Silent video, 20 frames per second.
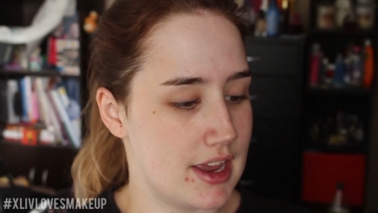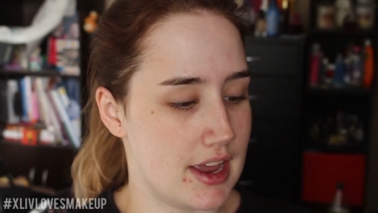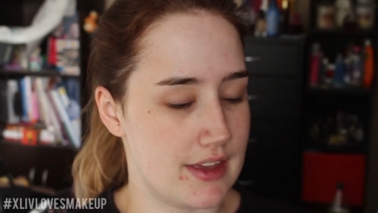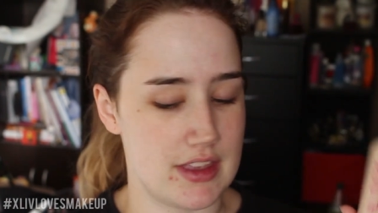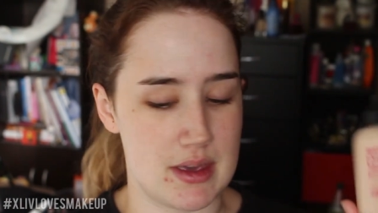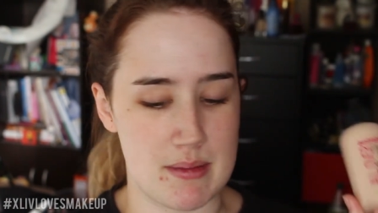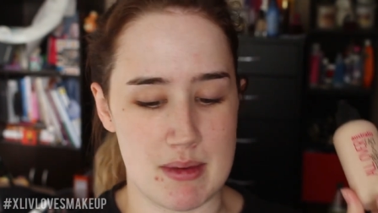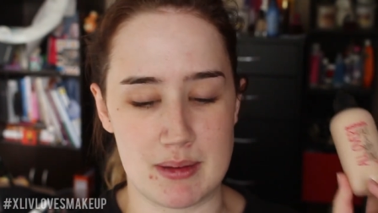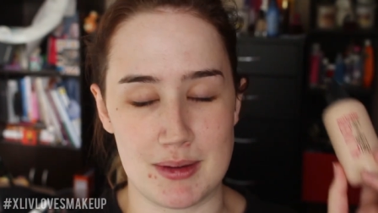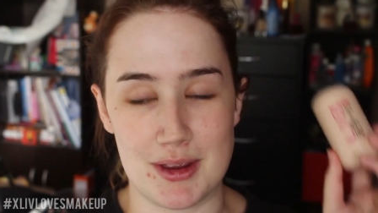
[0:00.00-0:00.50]

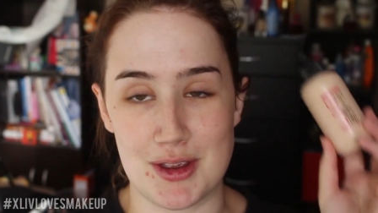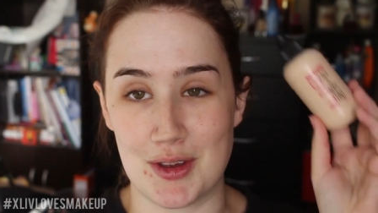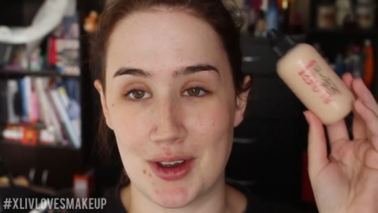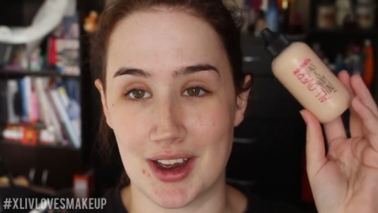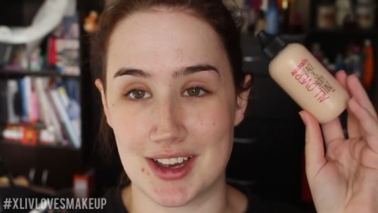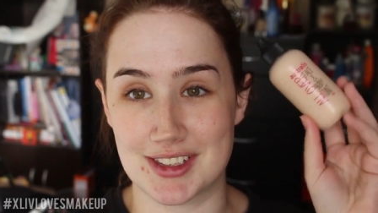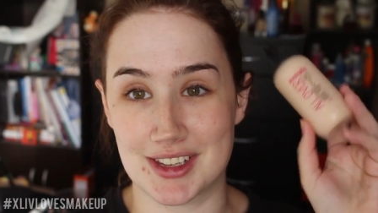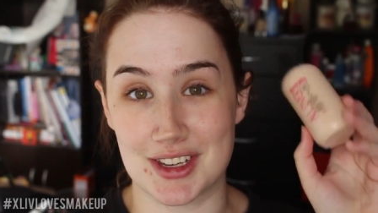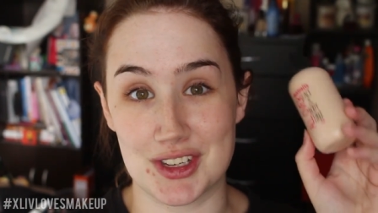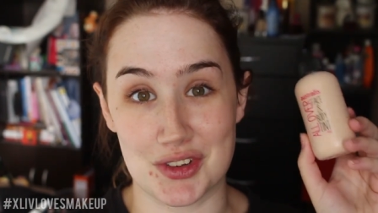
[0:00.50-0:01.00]
and then maybe you
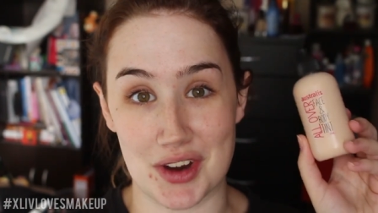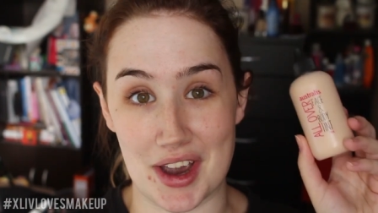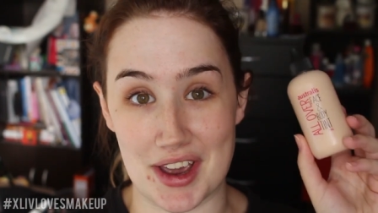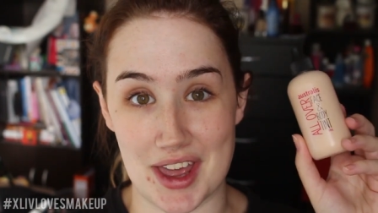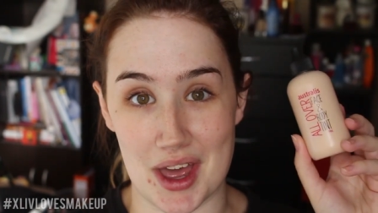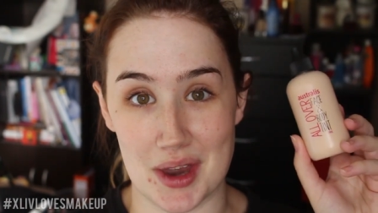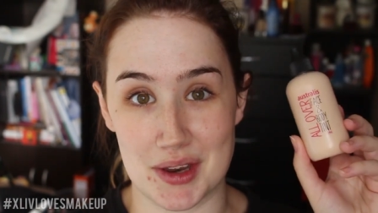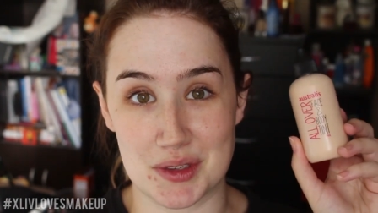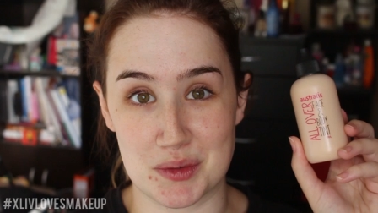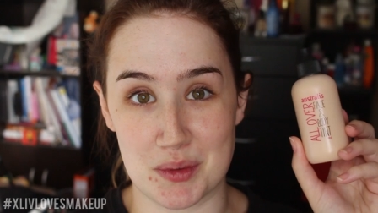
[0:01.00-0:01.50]
guys can try
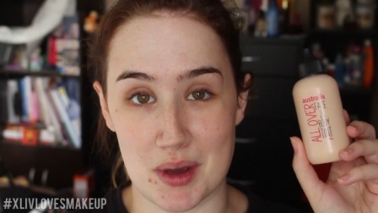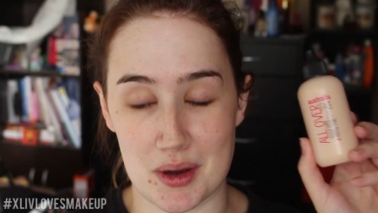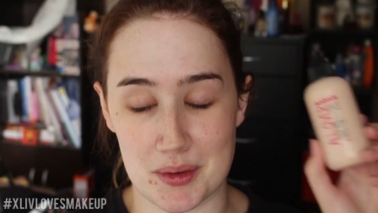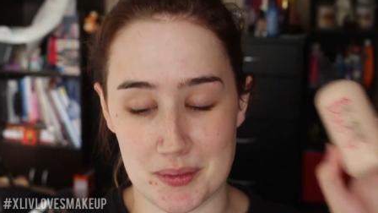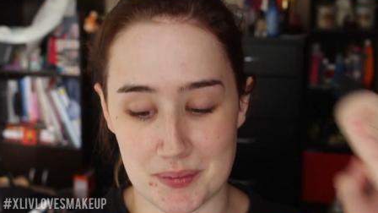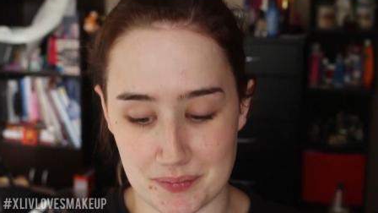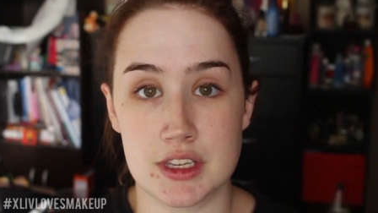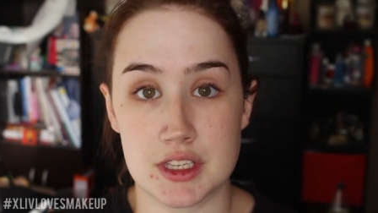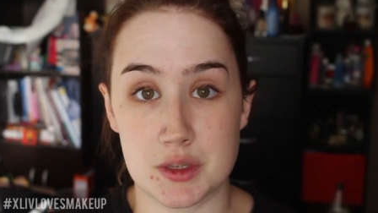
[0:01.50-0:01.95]
it out as well.